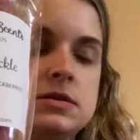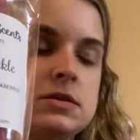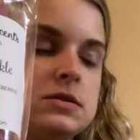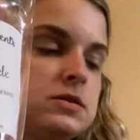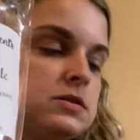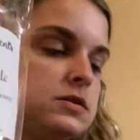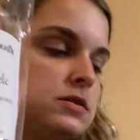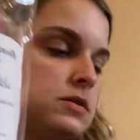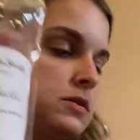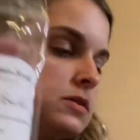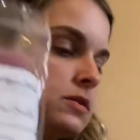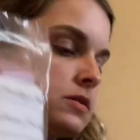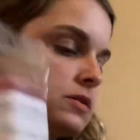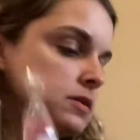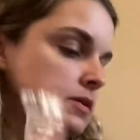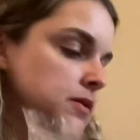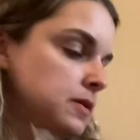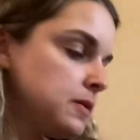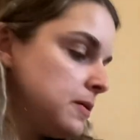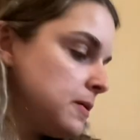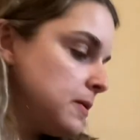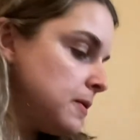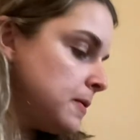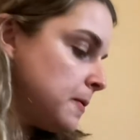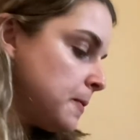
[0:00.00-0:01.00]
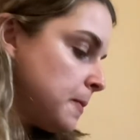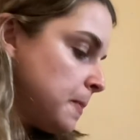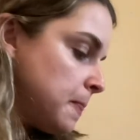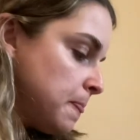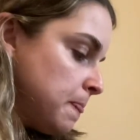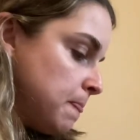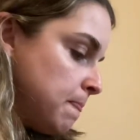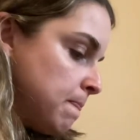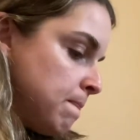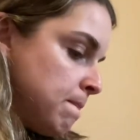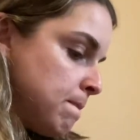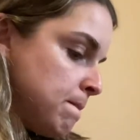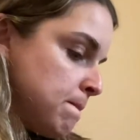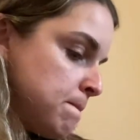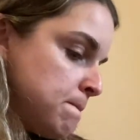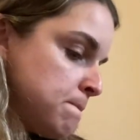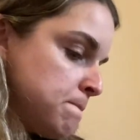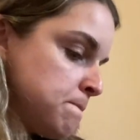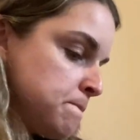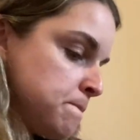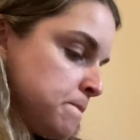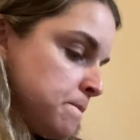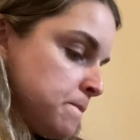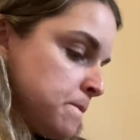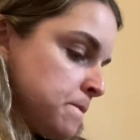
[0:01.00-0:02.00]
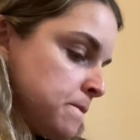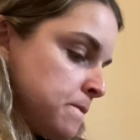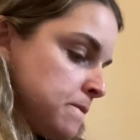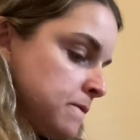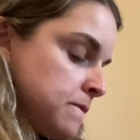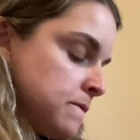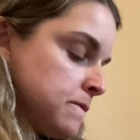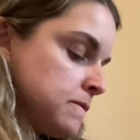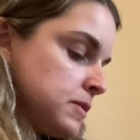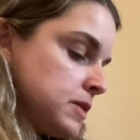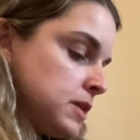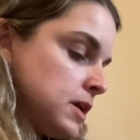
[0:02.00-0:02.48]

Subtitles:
No one is speaking in this clip.